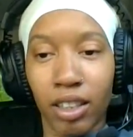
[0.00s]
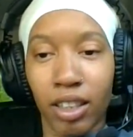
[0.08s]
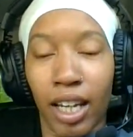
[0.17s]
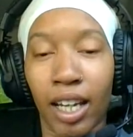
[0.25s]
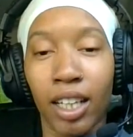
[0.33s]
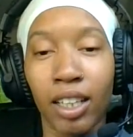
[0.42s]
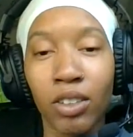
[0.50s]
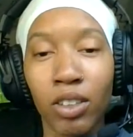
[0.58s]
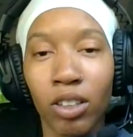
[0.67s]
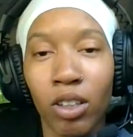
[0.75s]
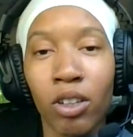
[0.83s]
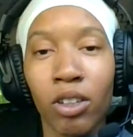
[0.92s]
that you
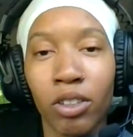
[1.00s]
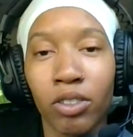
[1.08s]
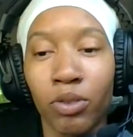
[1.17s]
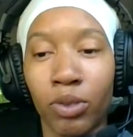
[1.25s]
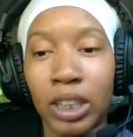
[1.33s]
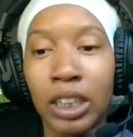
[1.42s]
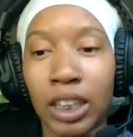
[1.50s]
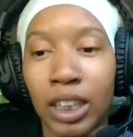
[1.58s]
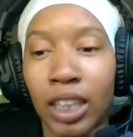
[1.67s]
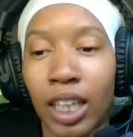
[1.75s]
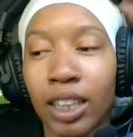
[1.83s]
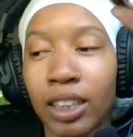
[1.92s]
can learn really
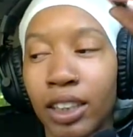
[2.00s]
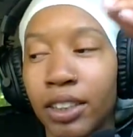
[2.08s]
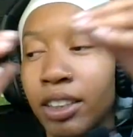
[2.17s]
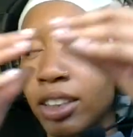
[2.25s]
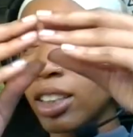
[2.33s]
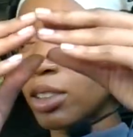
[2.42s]
like literally